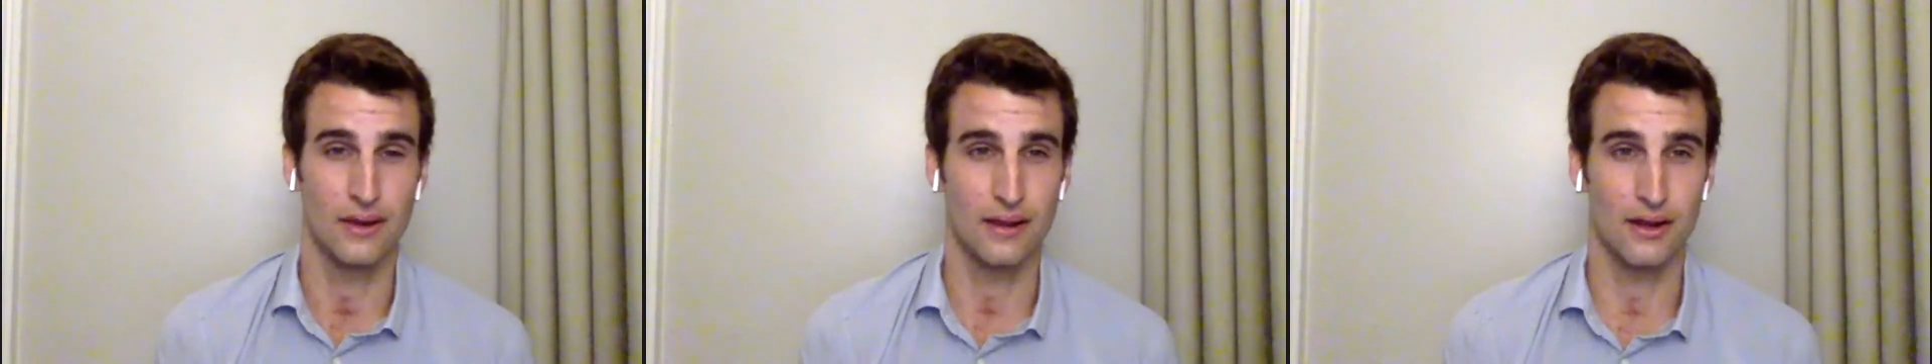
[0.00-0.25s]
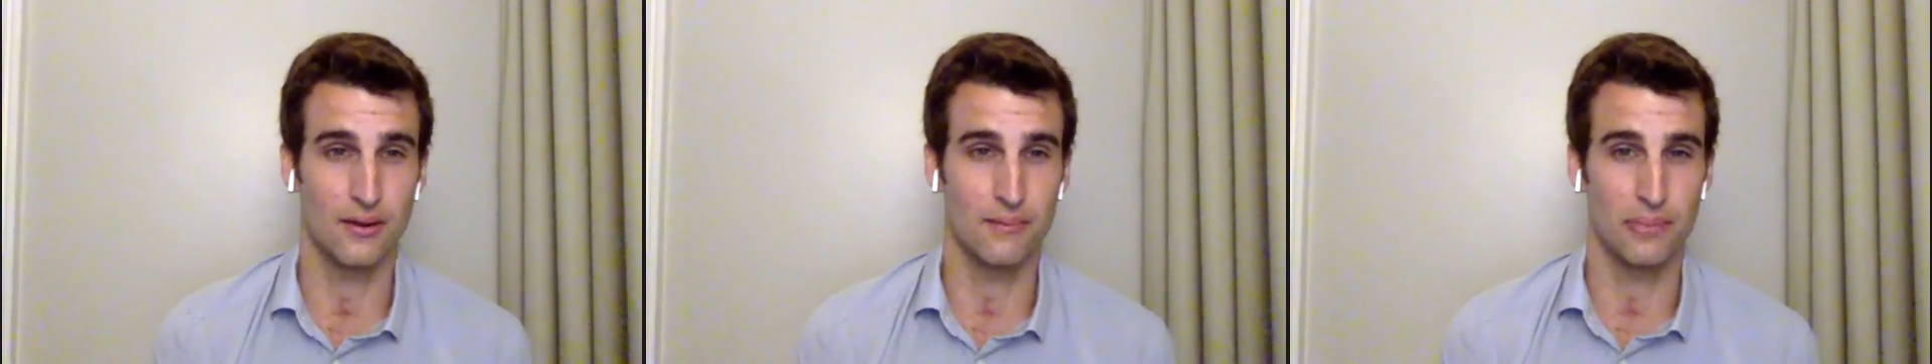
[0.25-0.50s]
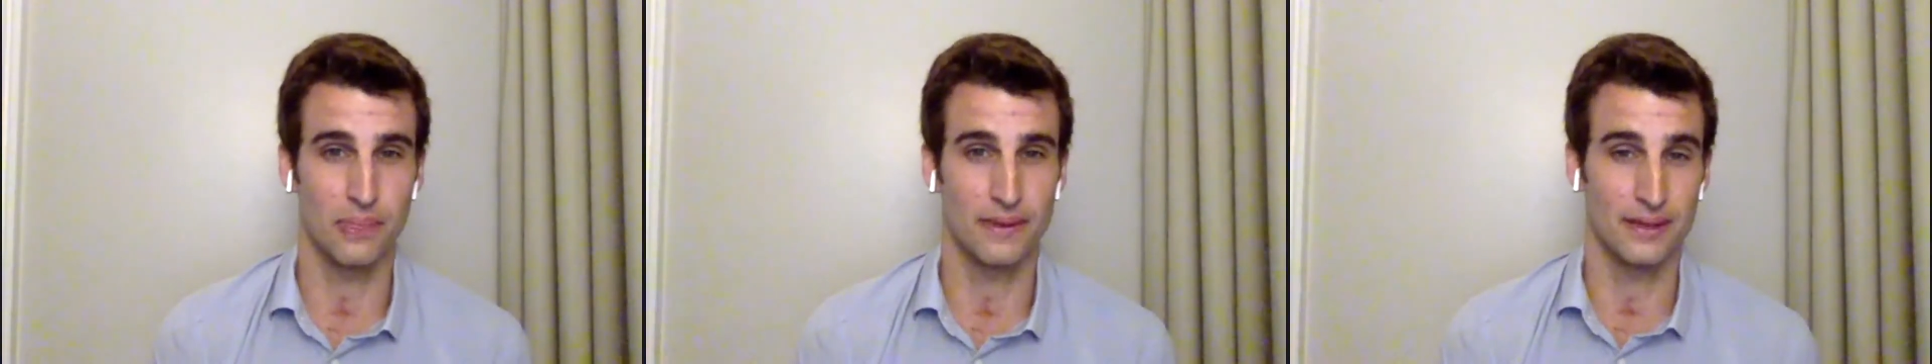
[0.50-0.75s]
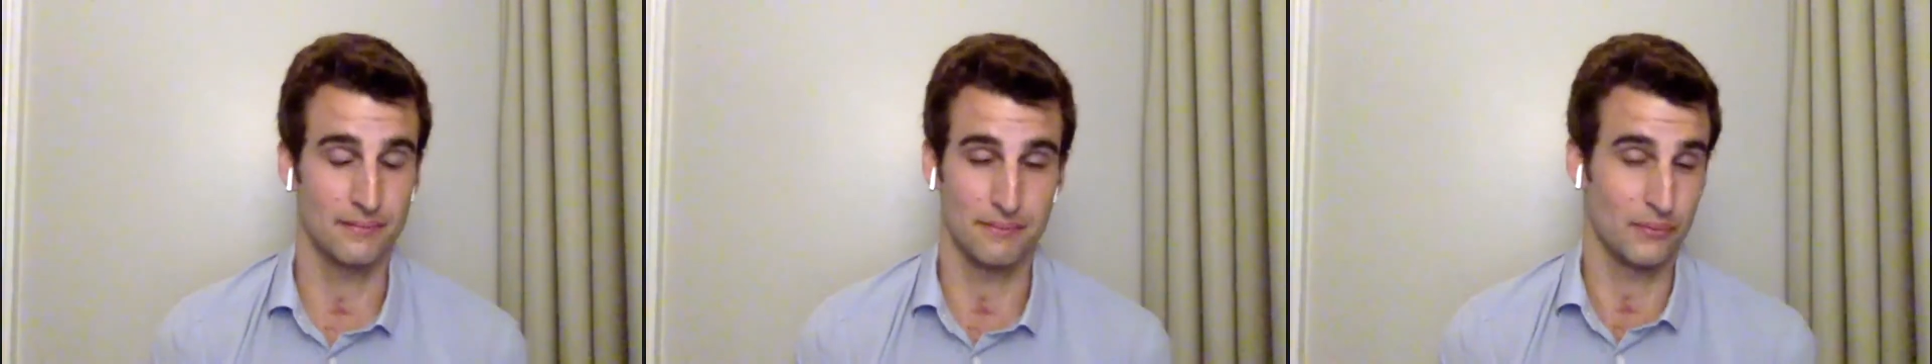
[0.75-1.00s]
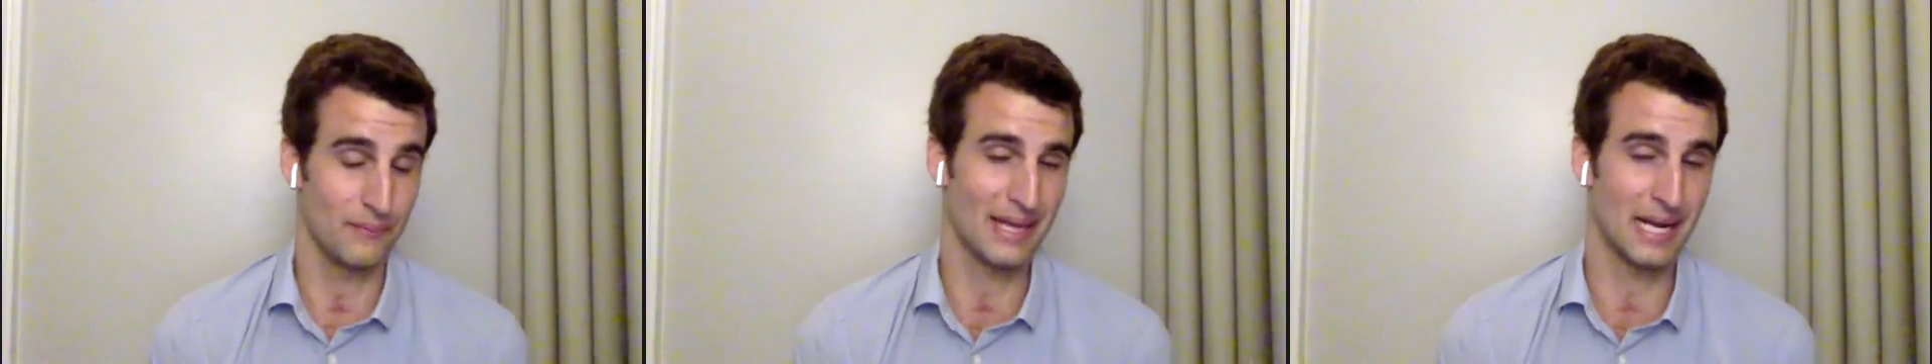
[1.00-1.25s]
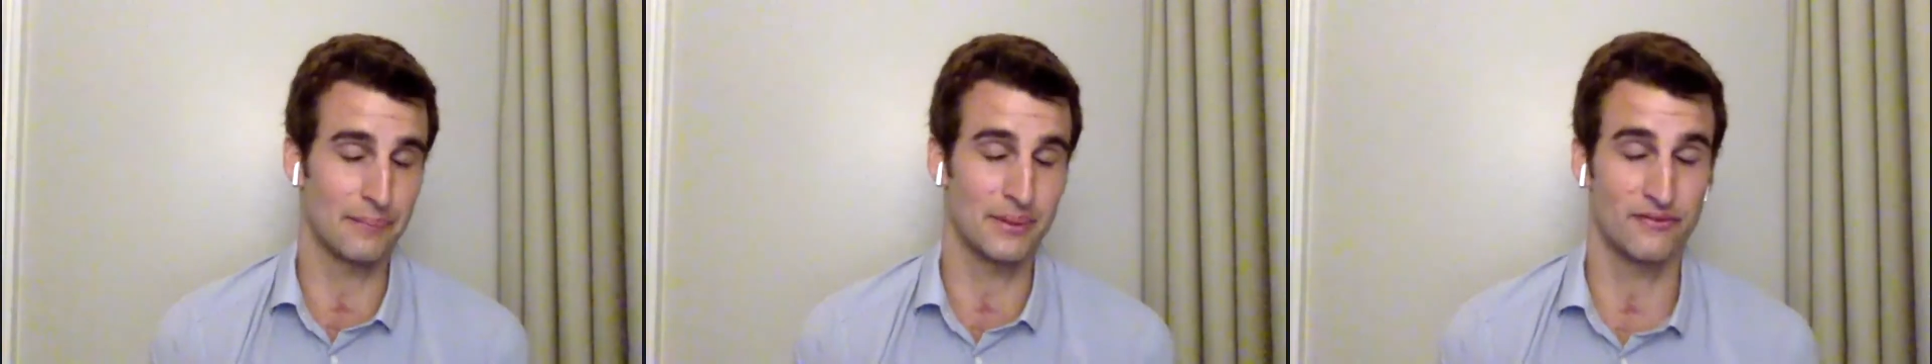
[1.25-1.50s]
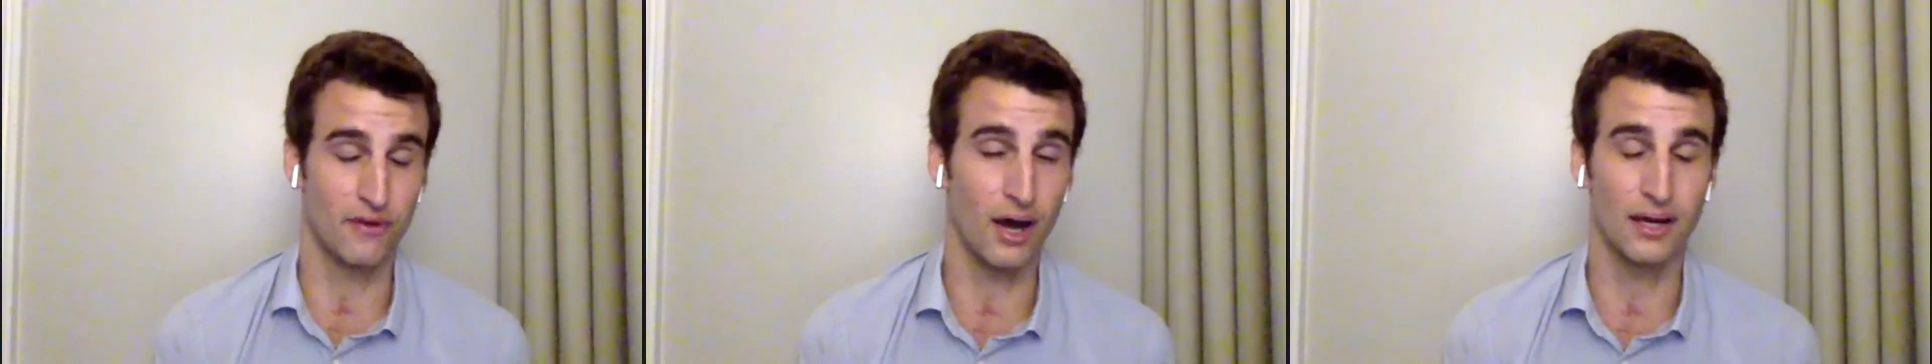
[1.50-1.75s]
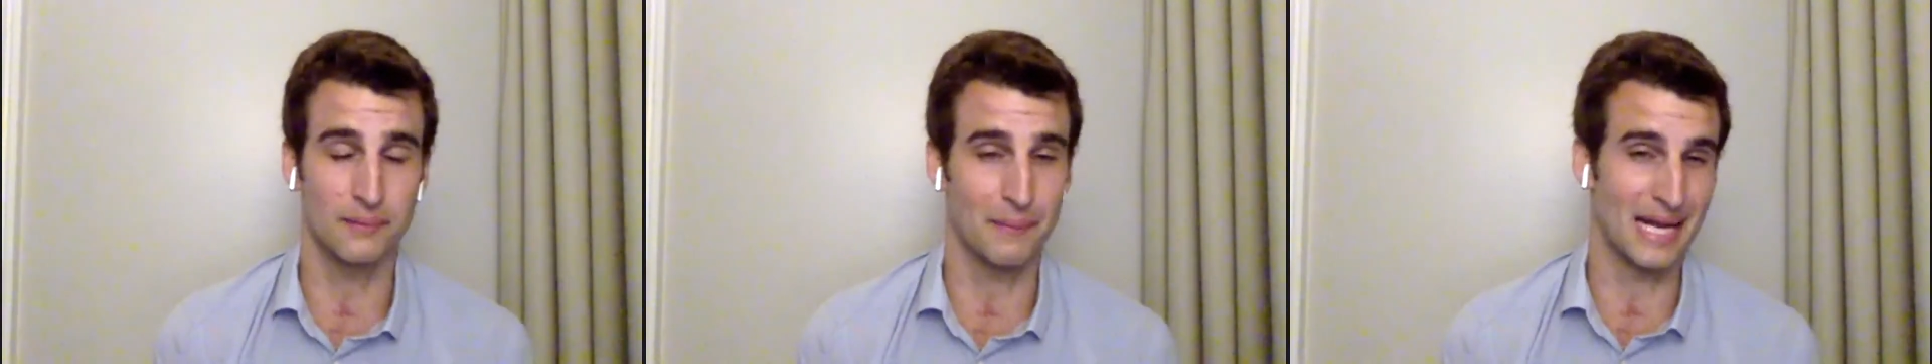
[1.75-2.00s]
that may not be
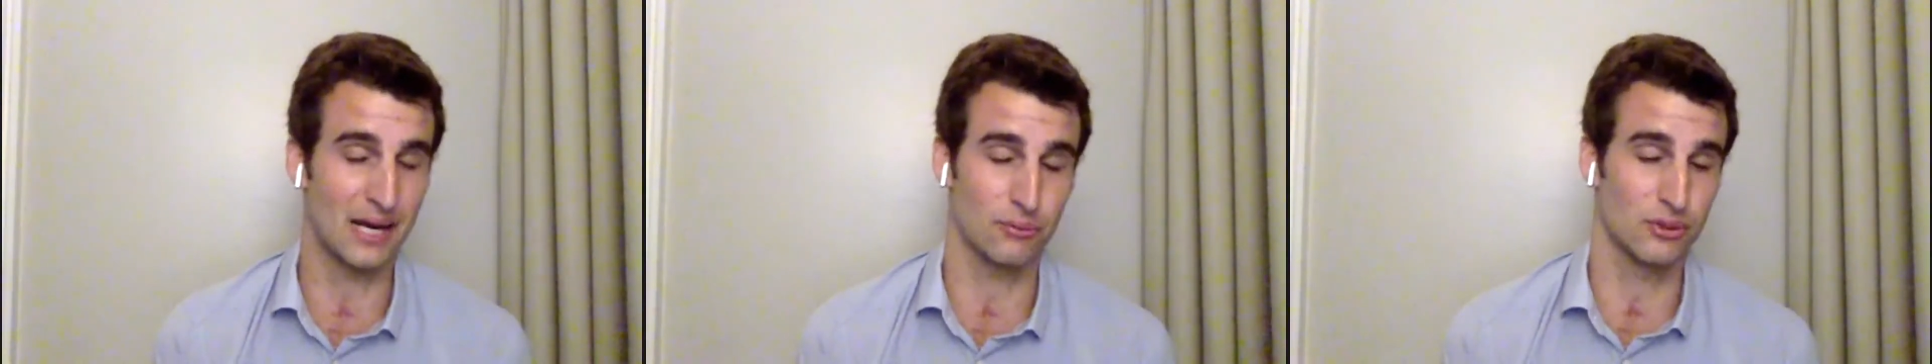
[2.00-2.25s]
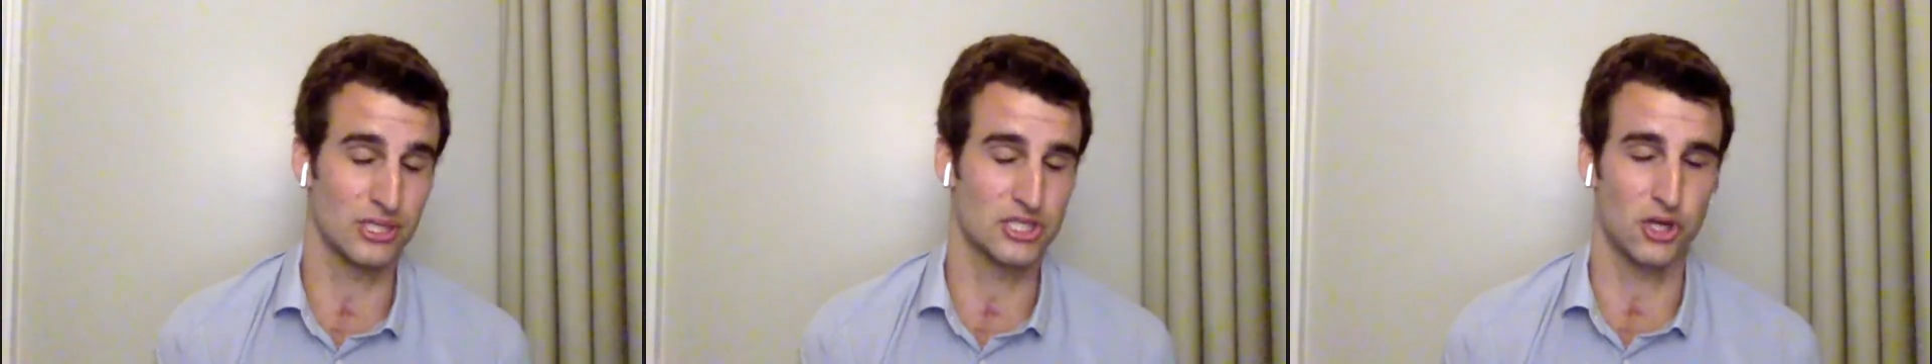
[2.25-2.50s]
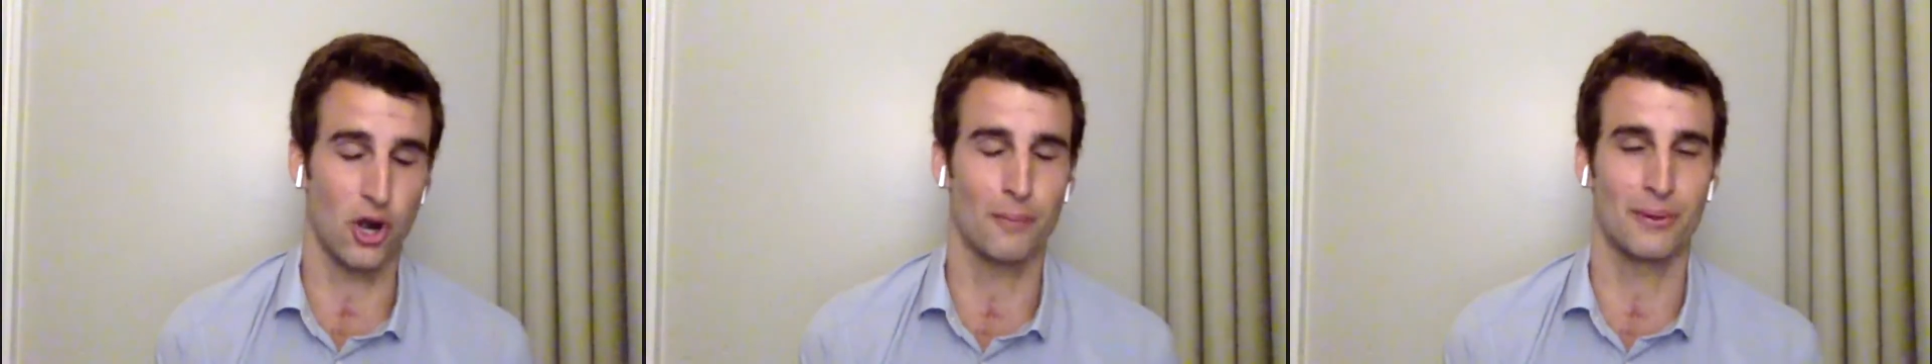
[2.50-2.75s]
fun, may not really show